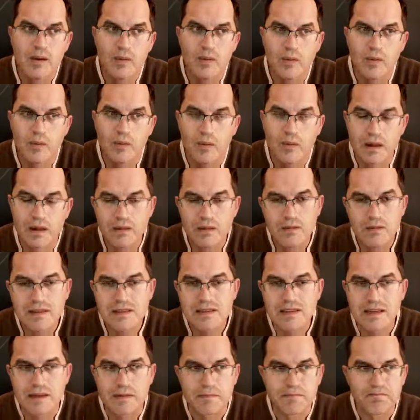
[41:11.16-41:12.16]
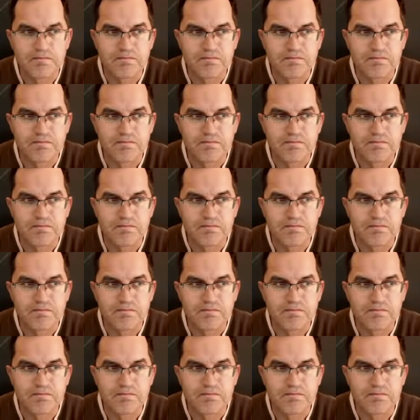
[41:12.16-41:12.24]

Well, we'll see.